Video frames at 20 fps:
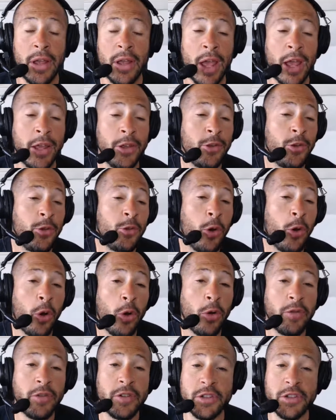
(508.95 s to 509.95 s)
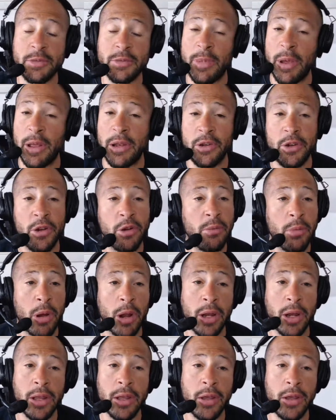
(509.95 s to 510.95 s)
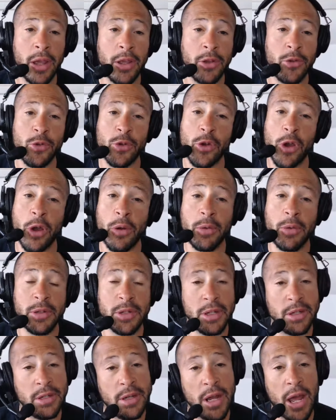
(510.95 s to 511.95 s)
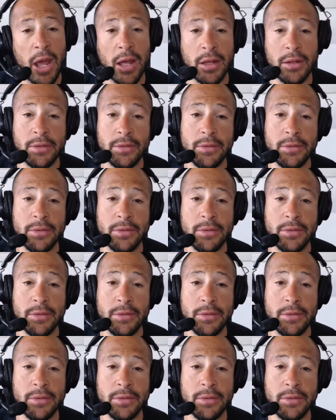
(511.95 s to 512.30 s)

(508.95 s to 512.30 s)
and you overspend your money and you go into debt.